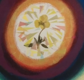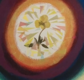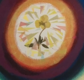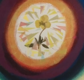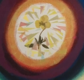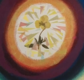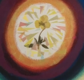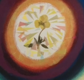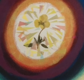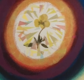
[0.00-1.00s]

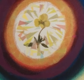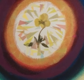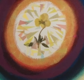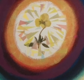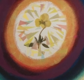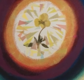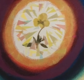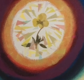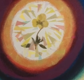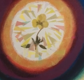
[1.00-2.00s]

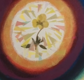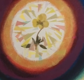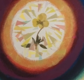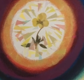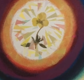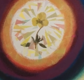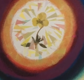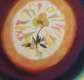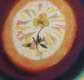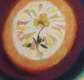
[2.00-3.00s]

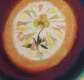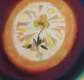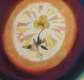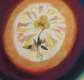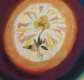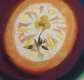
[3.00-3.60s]
(silence)